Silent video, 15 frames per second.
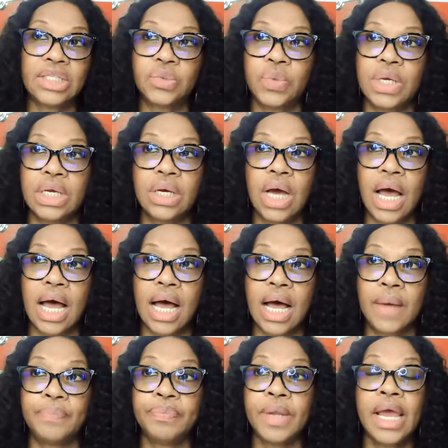week,
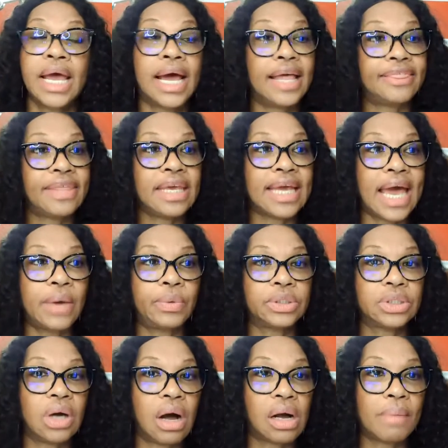I think I will
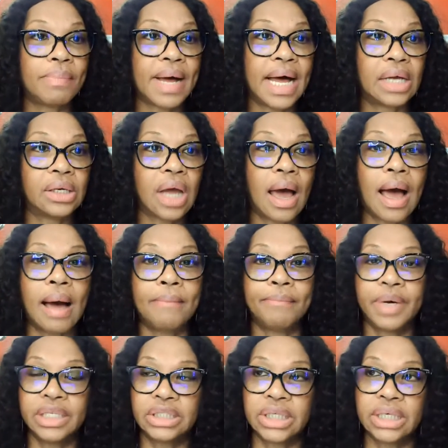talk about
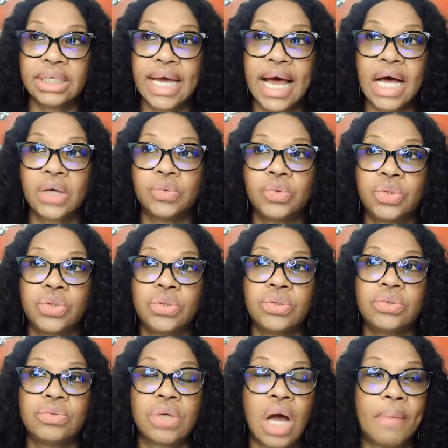budget. How do
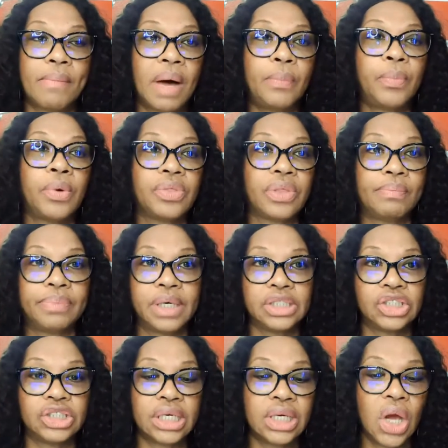you come up with a
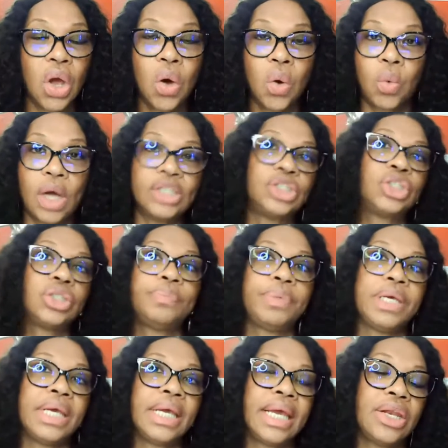budget? What should
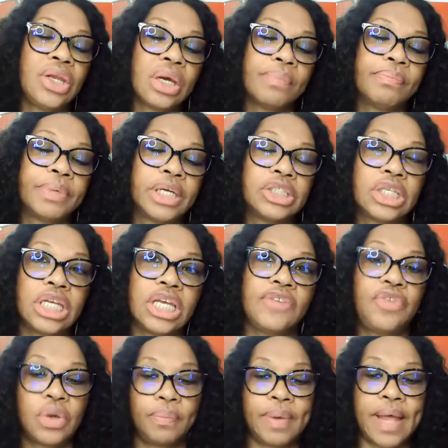be in your budget
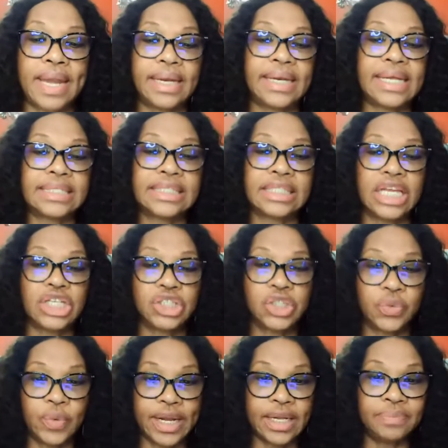if you're planning a
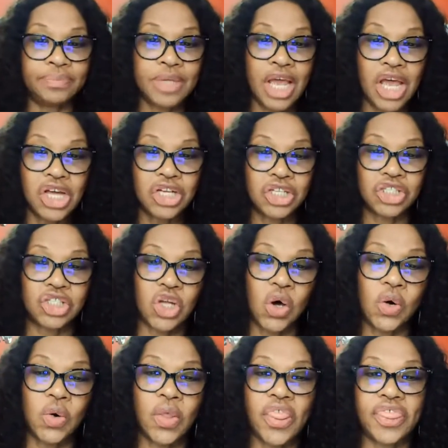destination wedding?
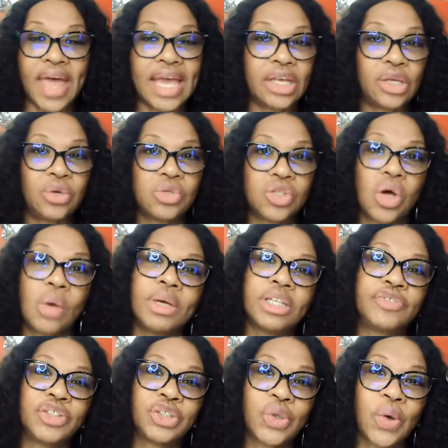So thank you so
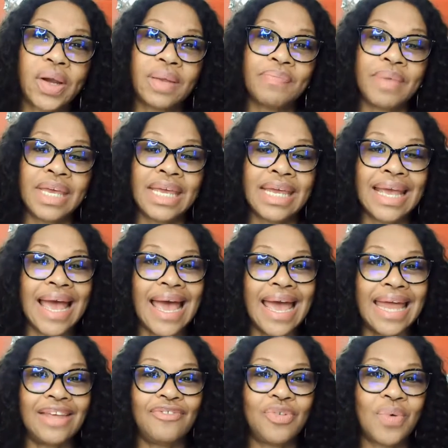much for joining me.
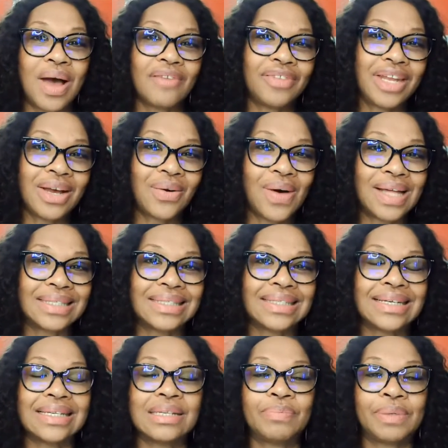And if you have any
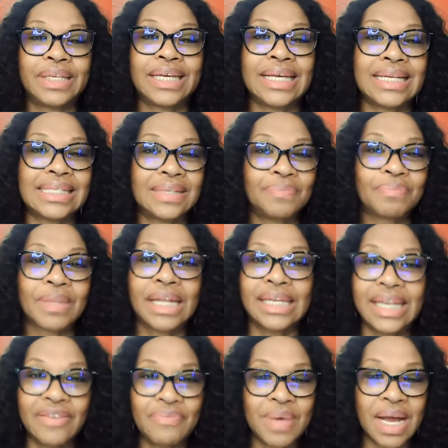questions, please
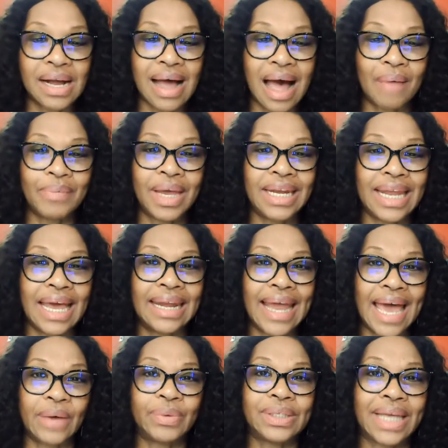leave me a comment and
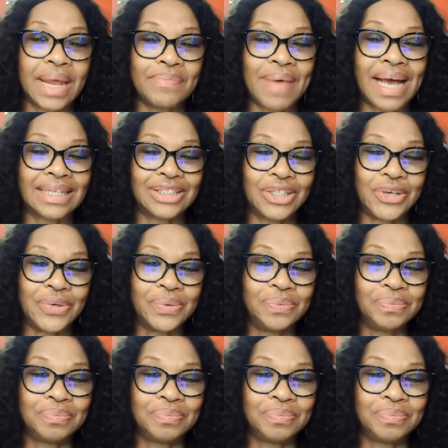I will get back to you.